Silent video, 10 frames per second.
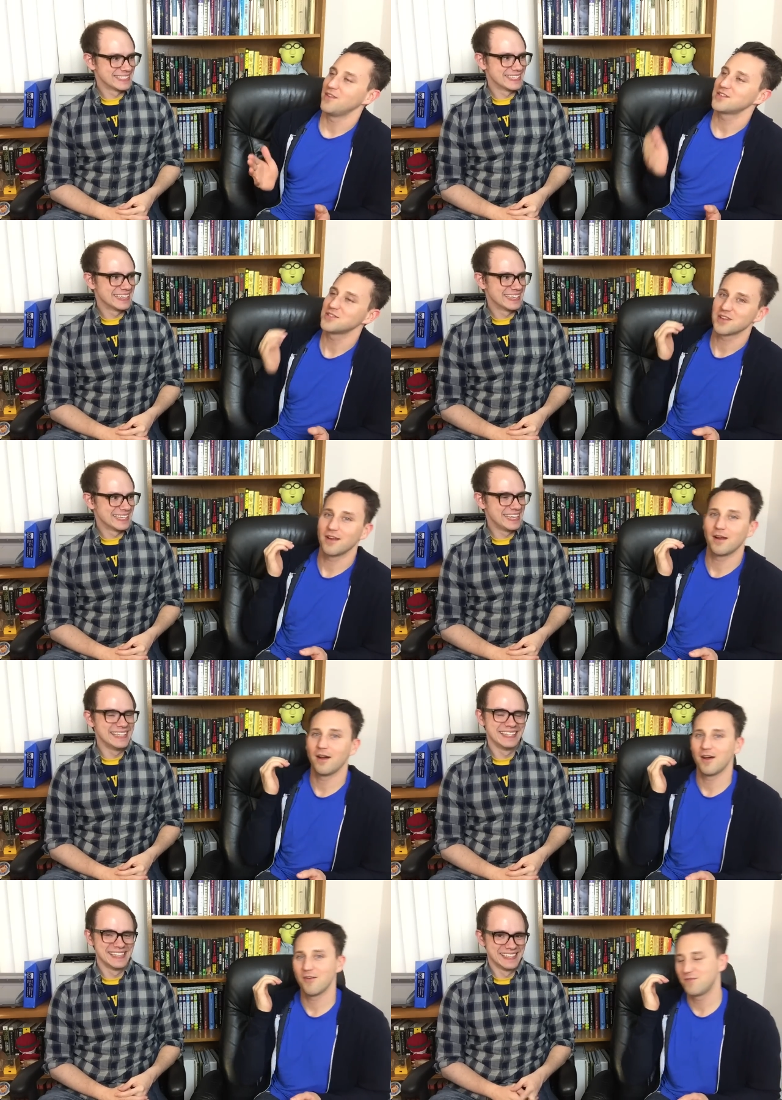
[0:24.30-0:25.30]
Speaker 1: and this is
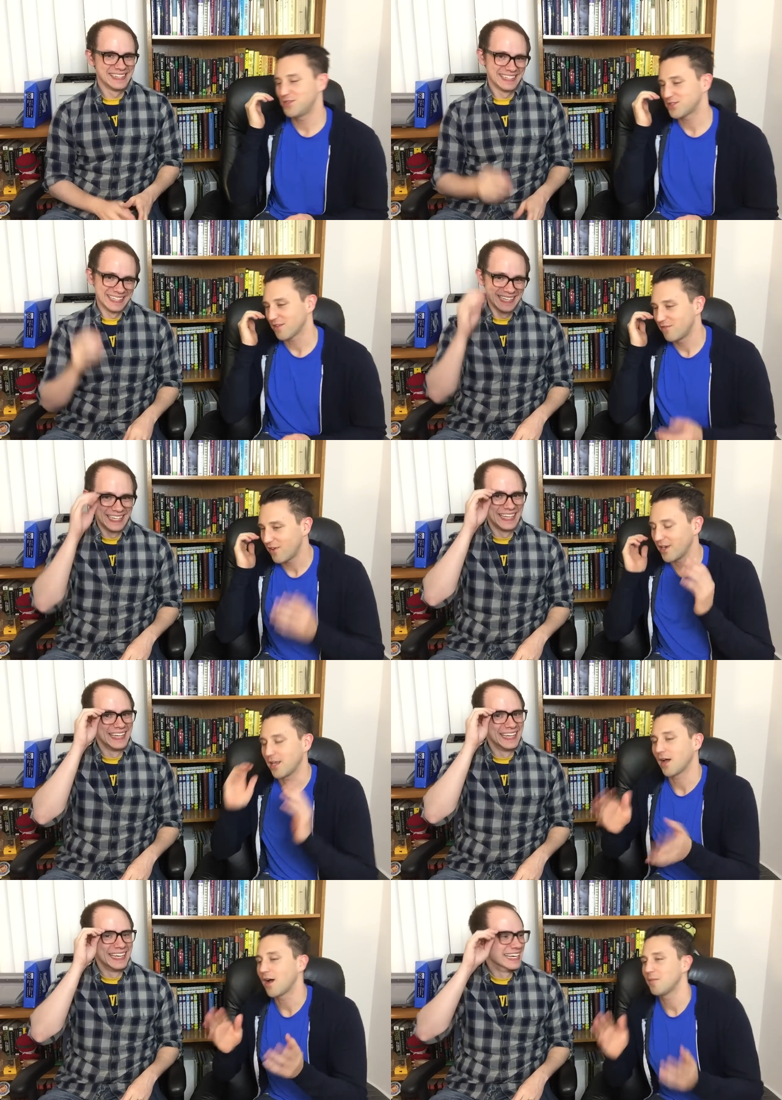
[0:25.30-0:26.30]
uh, just a very
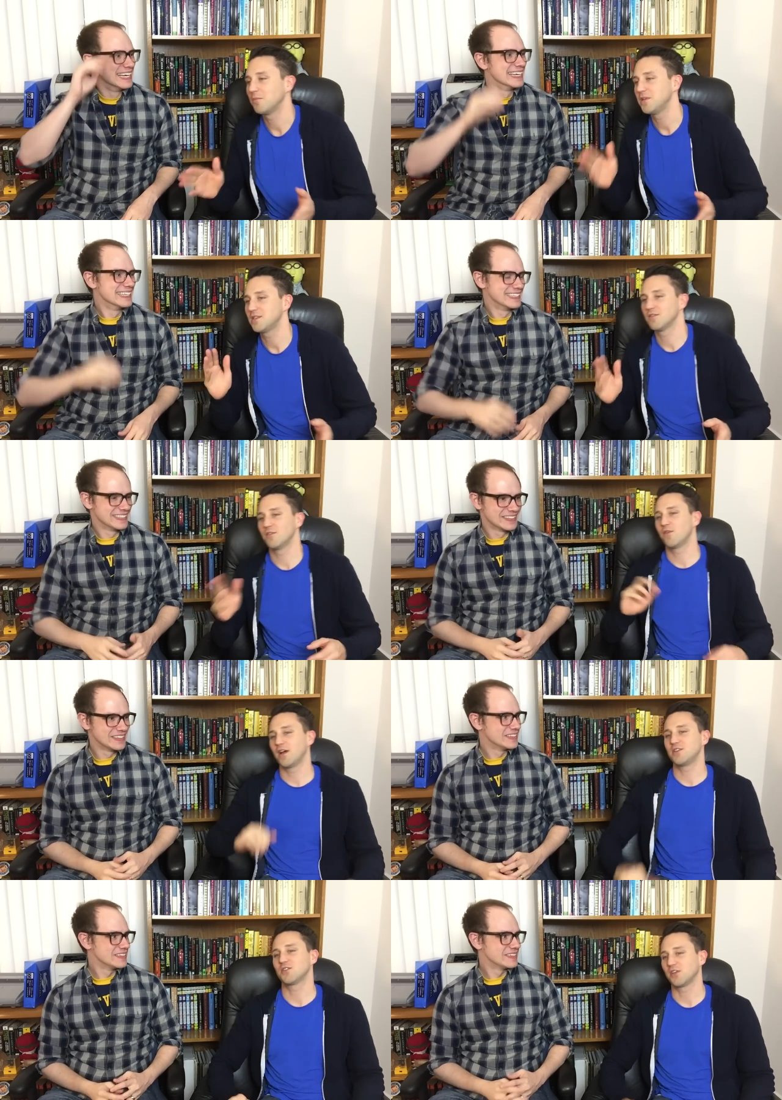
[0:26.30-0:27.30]
common piece of
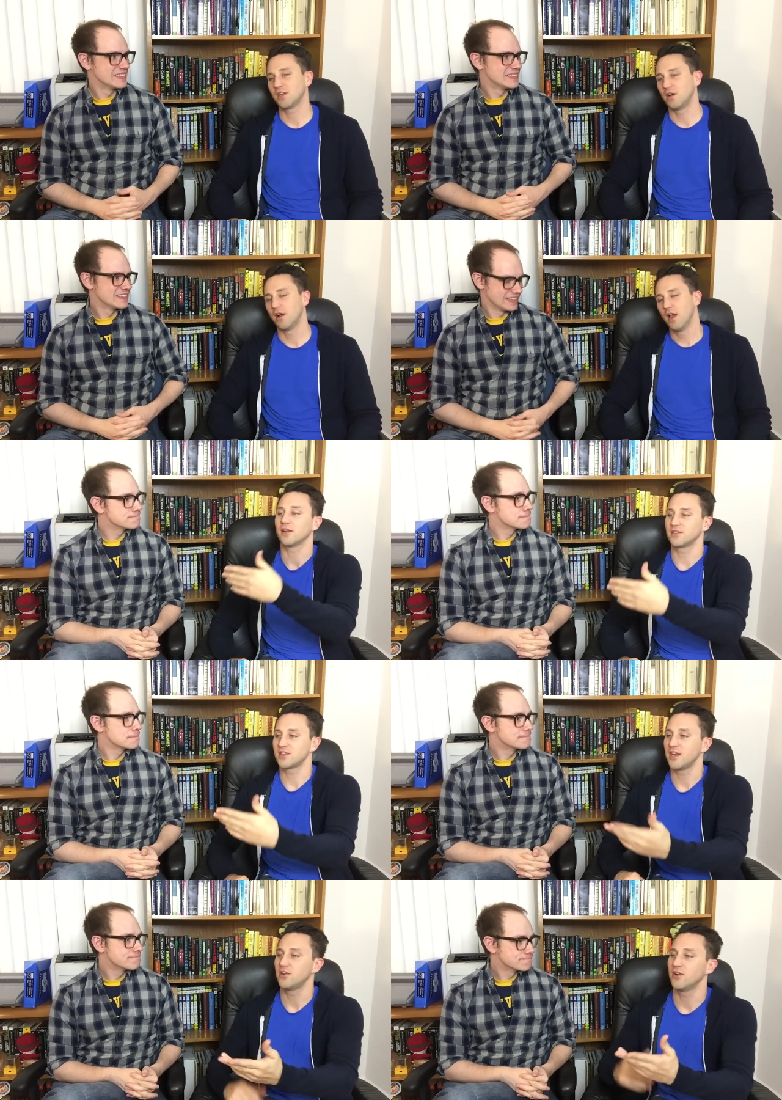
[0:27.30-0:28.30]
advice you'll hear. Let's
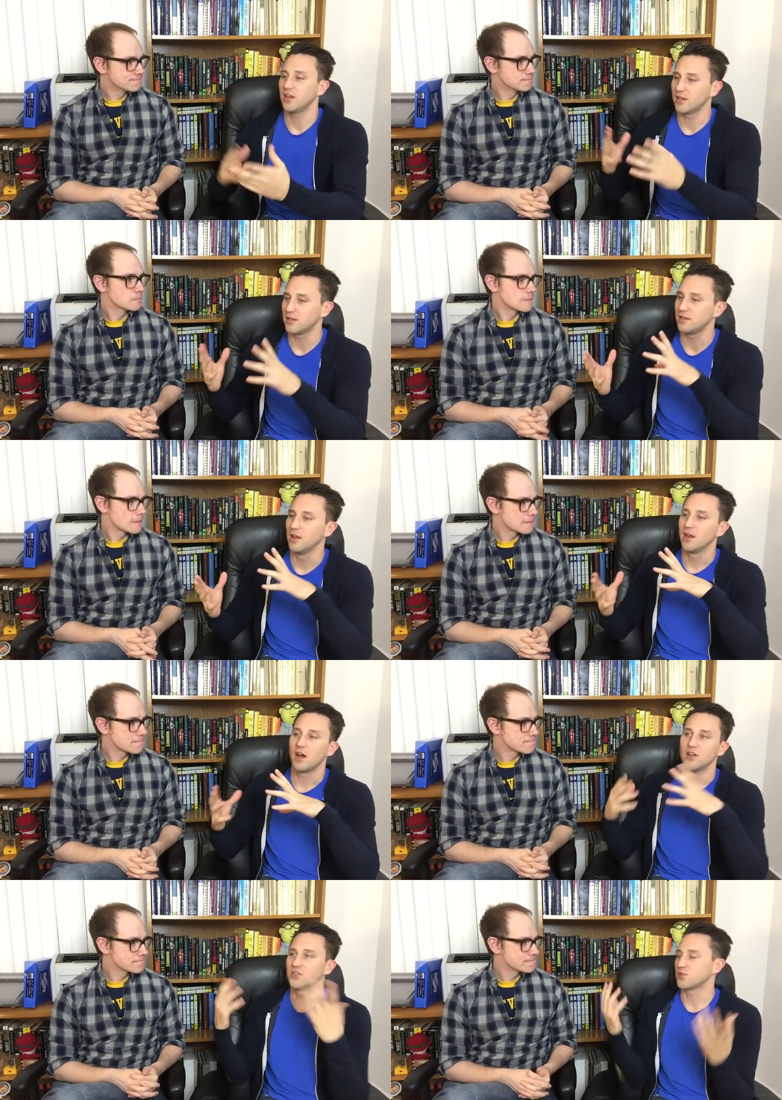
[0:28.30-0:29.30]
say you're in
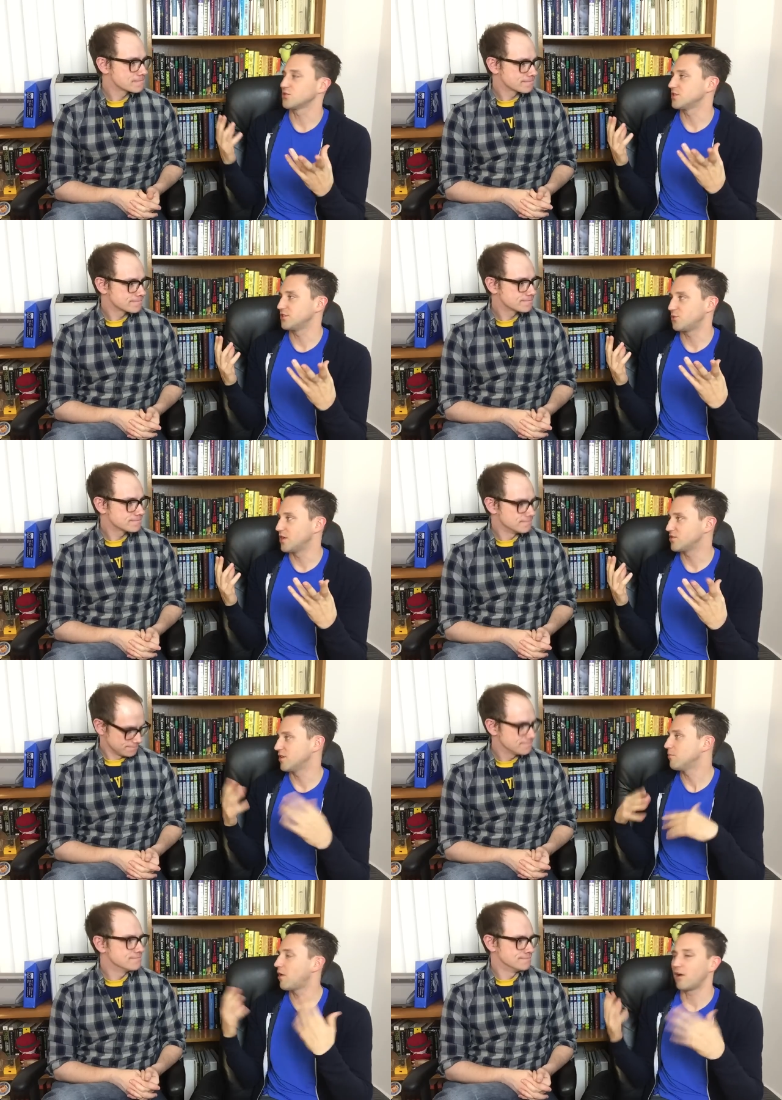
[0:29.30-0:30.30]
a social situation, a
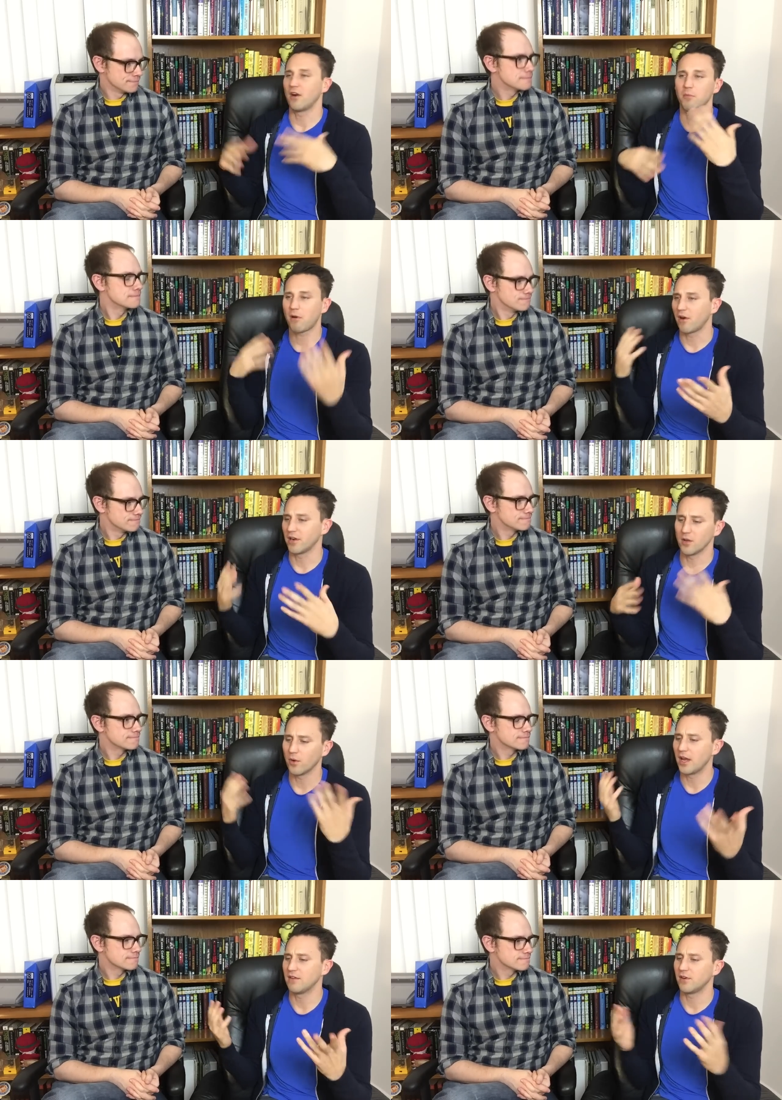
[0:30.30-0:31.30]
bar, a party, or
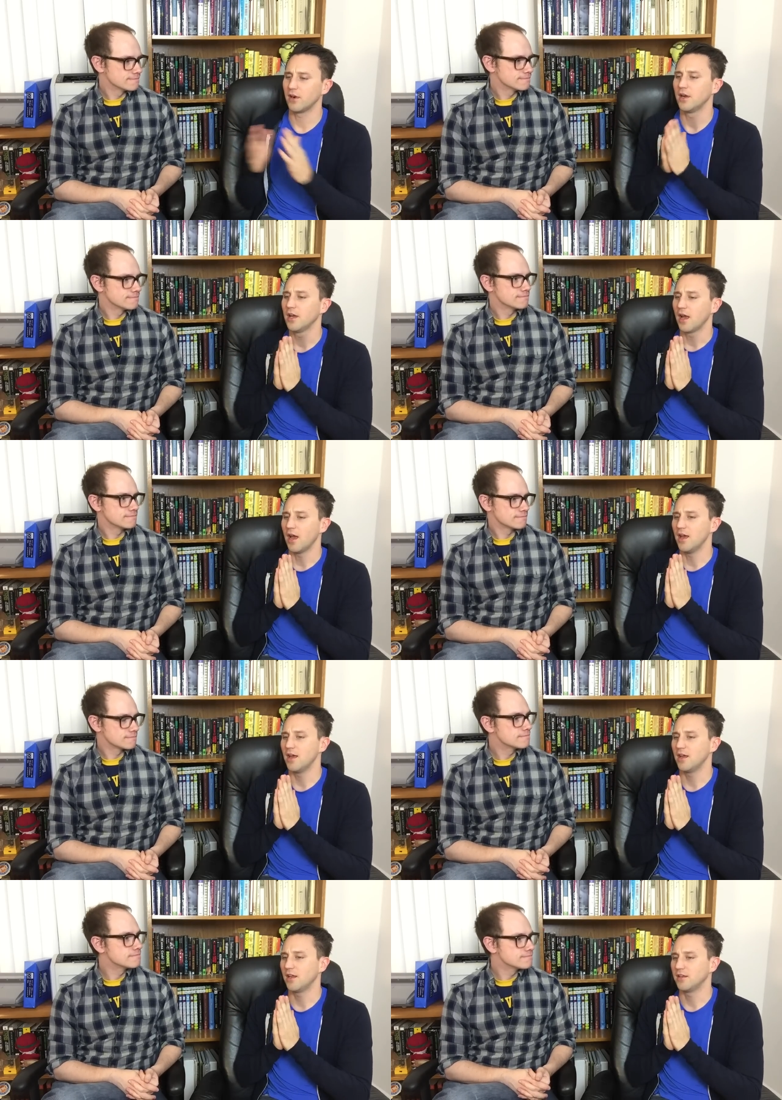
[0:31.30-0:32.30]
whatever,
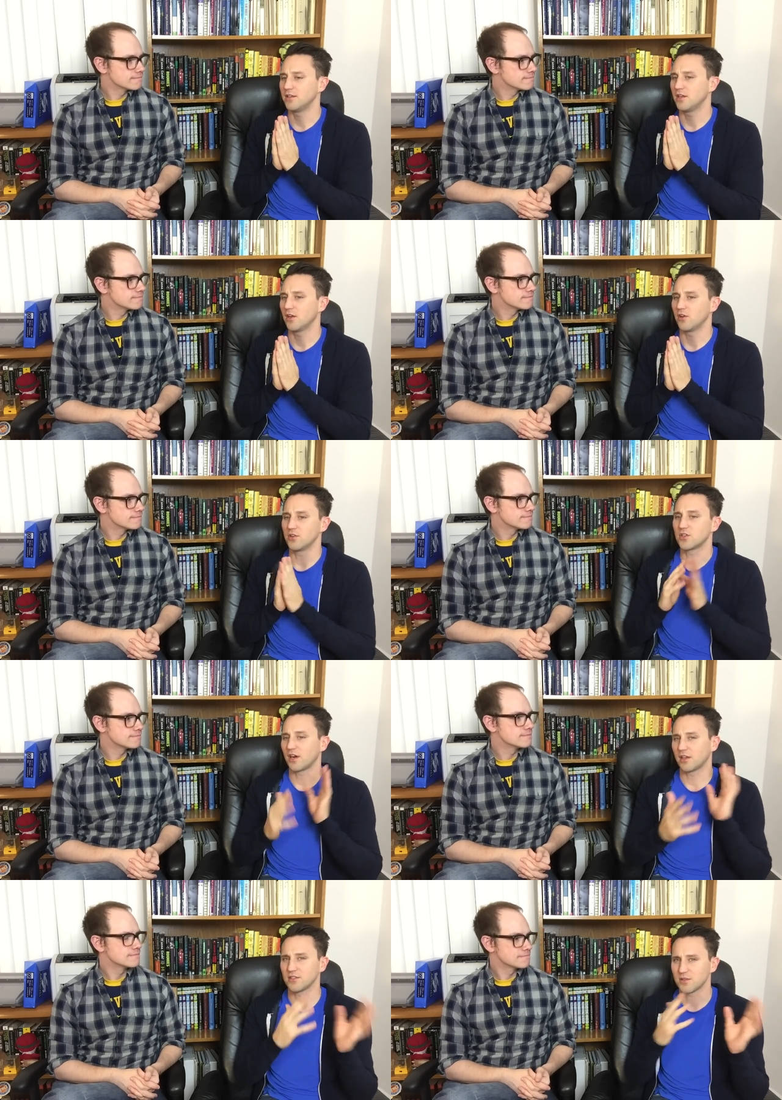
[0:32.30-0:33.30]
and you know you're
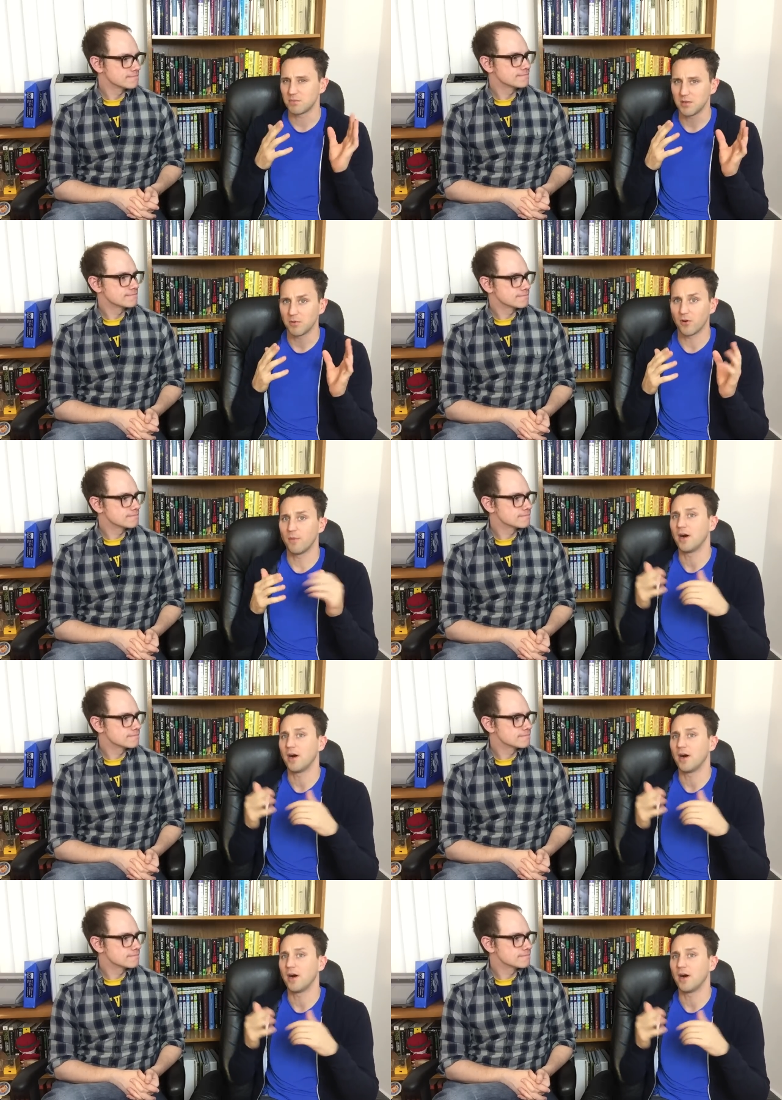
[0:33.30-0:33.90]
talking to some people